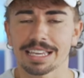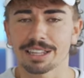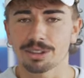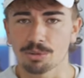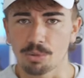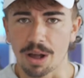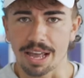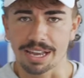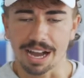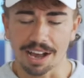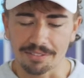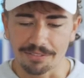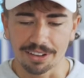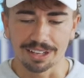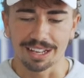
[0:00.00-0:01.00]
Either way,
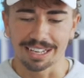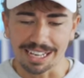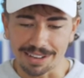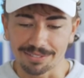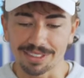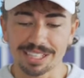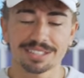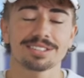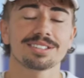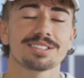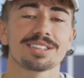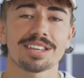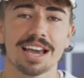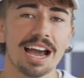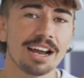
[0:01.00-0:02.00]
I feel like if this
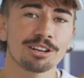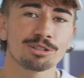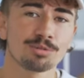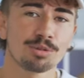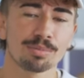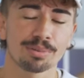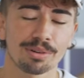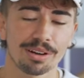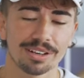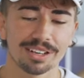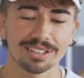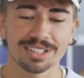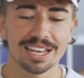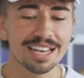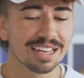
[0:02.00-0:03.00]
is the actual
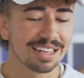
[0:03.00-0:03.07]
product,